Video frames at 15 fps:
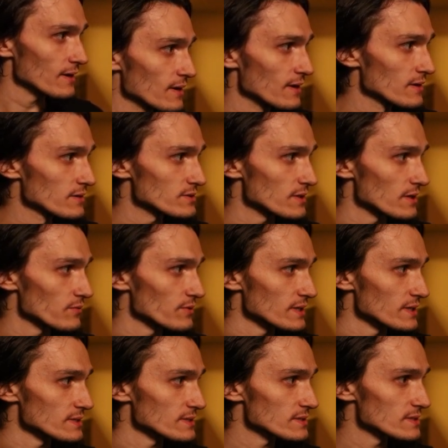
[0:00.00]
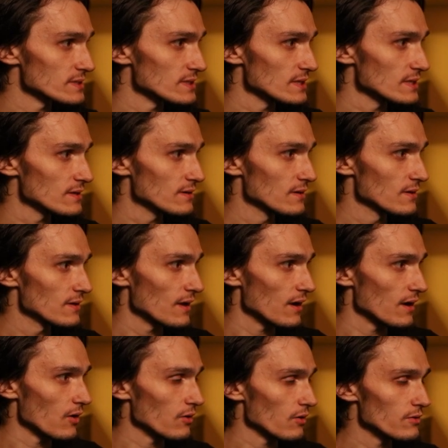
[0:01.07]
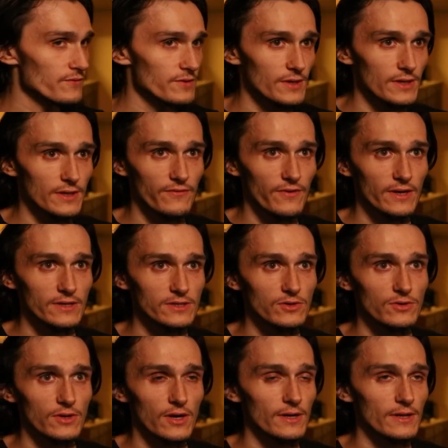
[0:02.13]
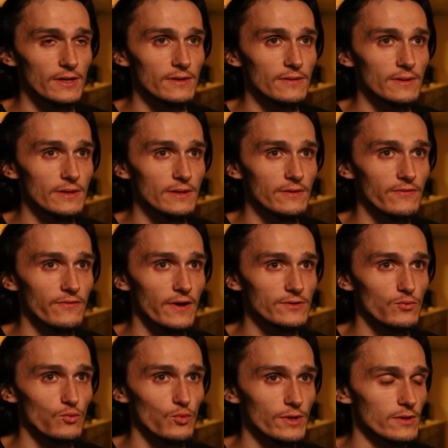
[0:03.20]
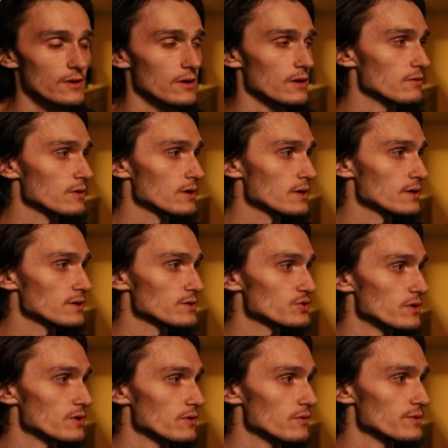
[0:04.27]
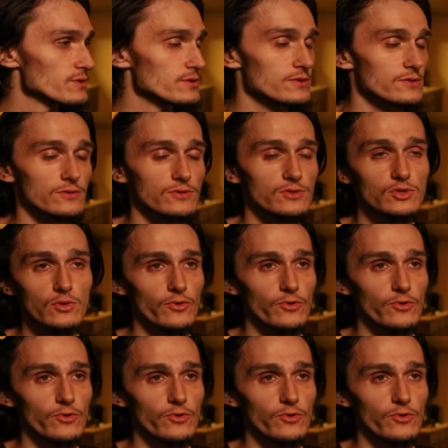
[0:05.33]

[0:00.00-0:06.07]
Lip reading: so that we can see all the effects going on in the effect window. So this is a super